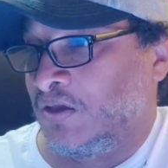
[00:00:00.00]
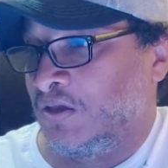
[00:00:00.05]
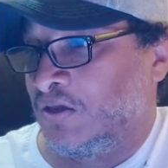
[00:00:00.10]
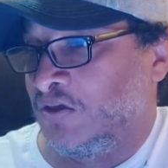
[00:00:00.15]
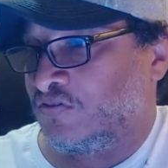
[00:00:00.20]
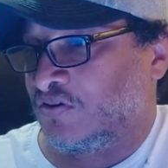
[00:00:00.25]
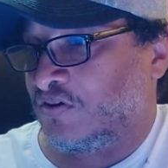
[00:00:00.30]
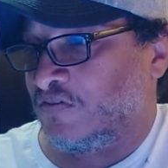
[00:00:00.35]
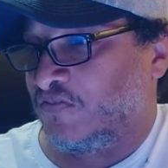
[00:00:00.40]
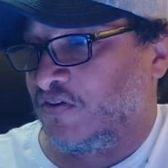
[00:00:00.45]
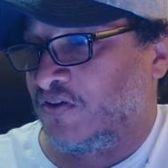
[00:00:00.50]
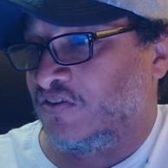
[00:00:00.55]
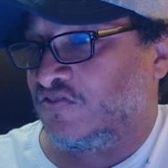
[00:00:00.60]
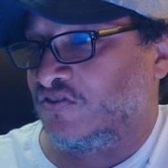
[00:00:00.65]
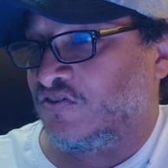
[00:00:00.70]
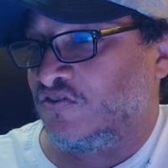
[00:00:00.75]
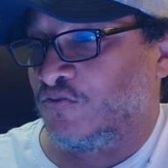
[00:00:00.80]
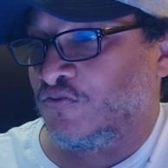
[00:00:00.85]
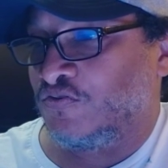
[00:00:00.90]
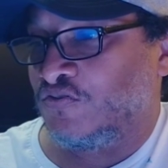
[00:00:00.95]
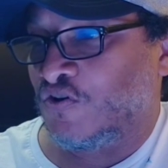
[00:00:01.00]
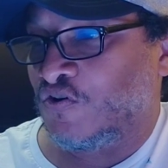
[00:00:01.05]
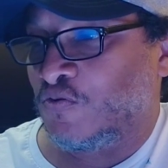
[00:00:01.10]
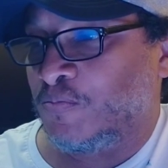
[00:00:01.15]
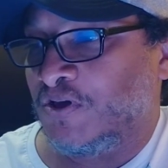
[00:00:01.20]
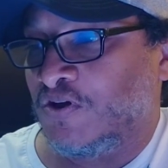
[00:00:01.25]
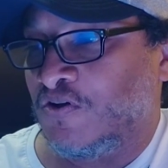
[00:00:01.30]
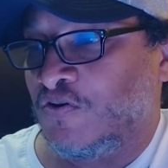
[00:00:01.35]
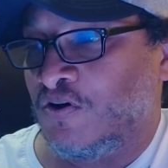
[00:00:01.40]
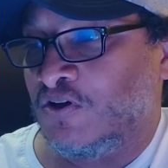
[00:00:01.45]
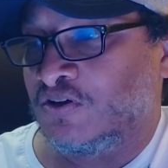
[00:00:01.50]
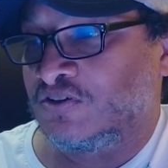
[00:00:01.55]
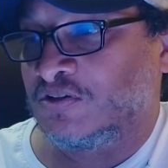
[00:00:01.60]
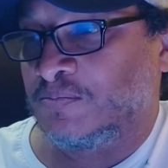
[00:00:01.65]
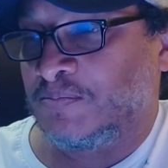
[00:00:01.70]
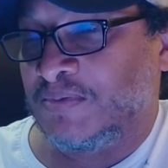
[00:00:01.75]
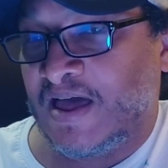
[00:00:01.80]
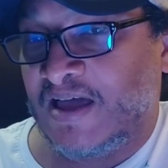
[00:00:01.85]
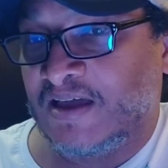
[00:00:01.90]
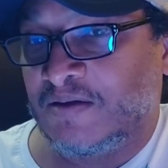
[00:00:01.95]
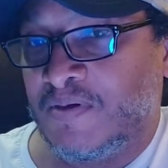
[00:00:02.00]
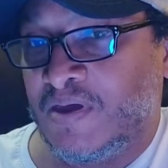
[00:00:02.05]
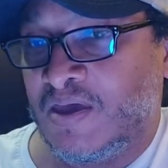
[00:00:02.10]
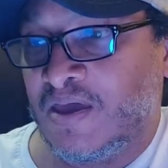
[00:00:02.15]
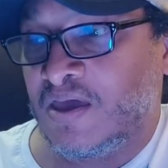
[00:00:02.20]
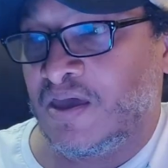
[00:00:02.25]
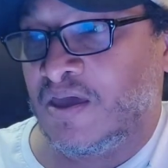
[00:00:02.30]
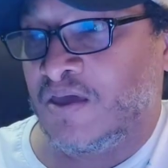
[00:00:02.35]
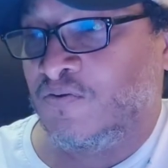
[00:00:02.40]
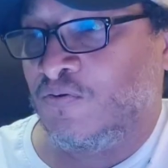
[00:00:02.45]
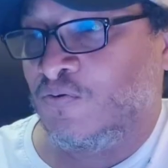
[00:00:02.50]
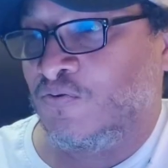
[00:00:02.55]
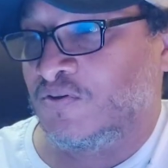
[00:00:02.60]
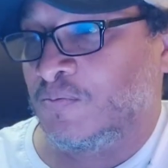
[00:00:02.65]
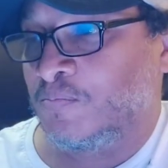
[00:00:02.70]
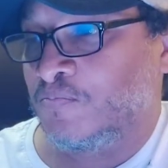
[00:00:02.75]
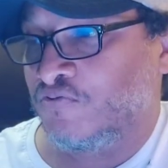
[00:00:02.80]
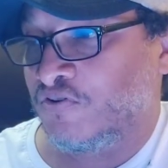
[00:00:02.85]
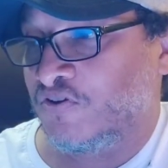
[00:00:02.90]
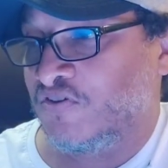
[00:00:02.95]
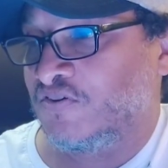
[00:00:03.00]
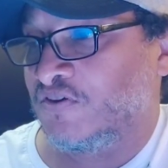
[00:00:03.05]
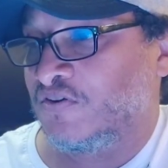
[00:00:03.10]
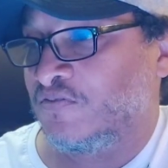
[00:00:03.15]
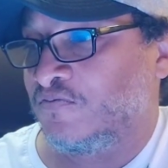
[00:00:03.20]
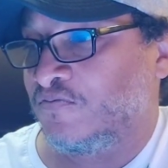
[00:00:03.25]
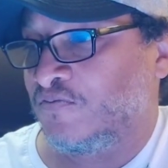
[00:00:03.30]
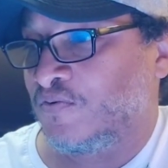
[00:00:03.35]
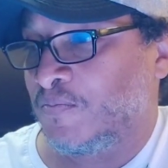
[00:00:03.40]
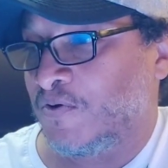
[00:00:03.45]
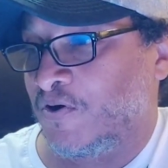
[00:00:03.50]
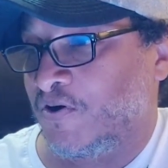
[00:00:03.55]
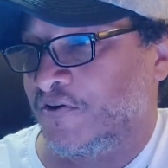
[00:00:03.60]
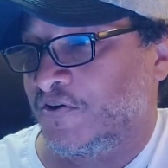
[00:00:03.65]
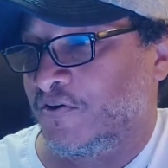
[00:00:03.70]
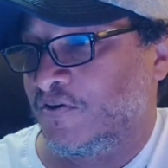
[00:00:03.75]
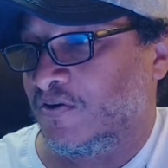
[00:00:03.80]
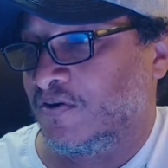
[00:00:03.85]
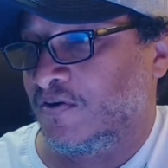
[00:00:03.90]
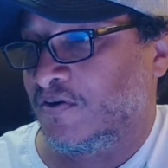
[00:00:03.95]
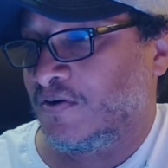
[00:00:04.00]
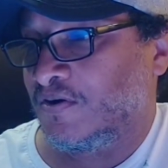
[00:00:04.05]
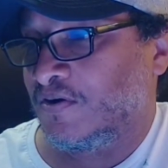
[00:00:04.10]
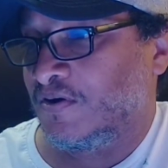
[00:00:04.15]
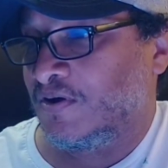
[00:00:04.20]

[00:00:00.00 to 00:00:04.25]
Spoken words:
He's convinced to do so because the black man who's imprisoned for murder,